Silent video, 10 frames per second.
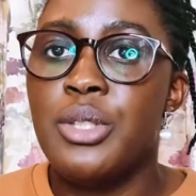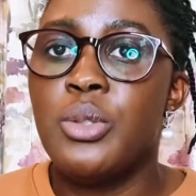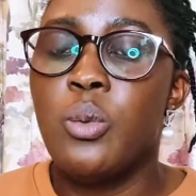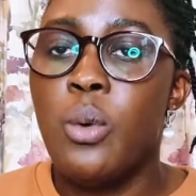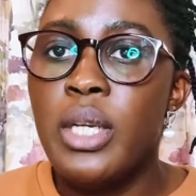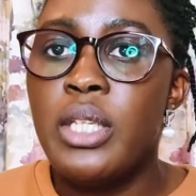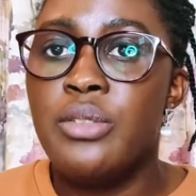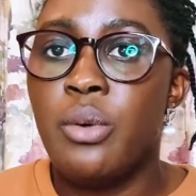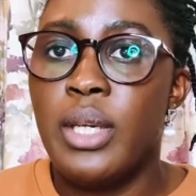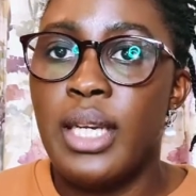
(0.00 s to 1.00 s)
So one is
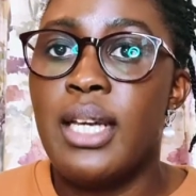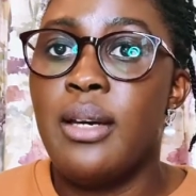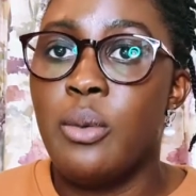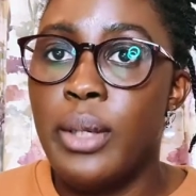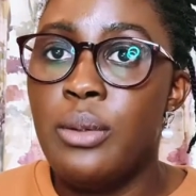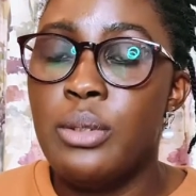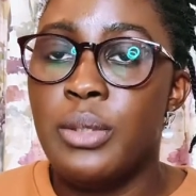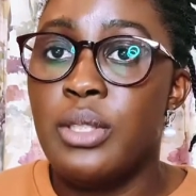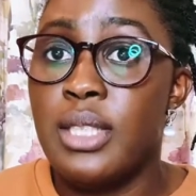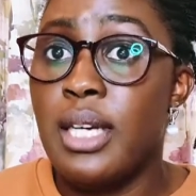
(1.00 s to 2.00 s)
for England and Wales
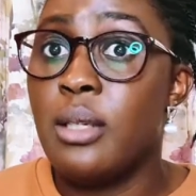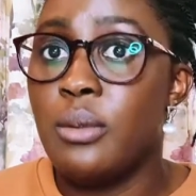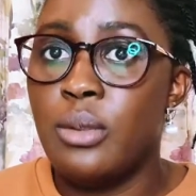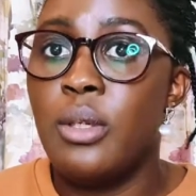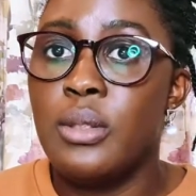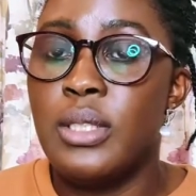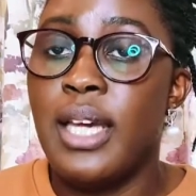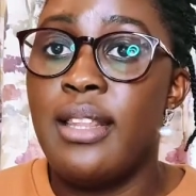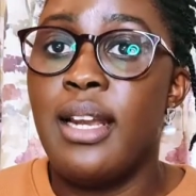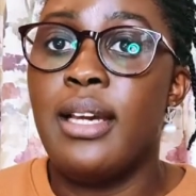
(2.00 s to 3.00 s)
because they are close
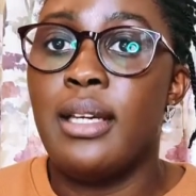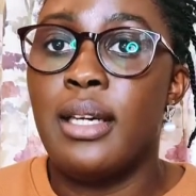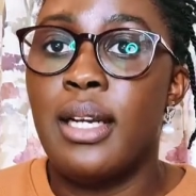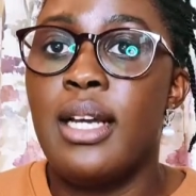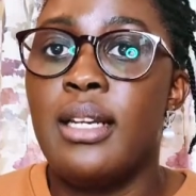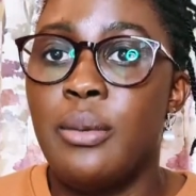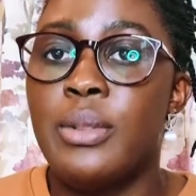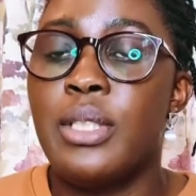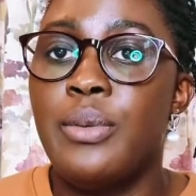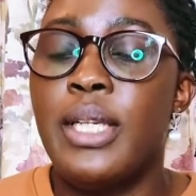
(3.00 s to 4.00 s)
together, like England and Wales
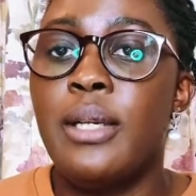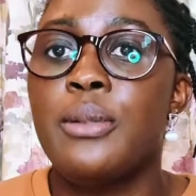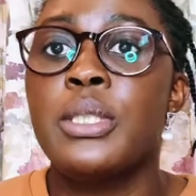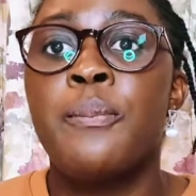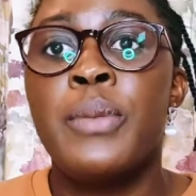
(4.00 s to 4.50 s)
are really close.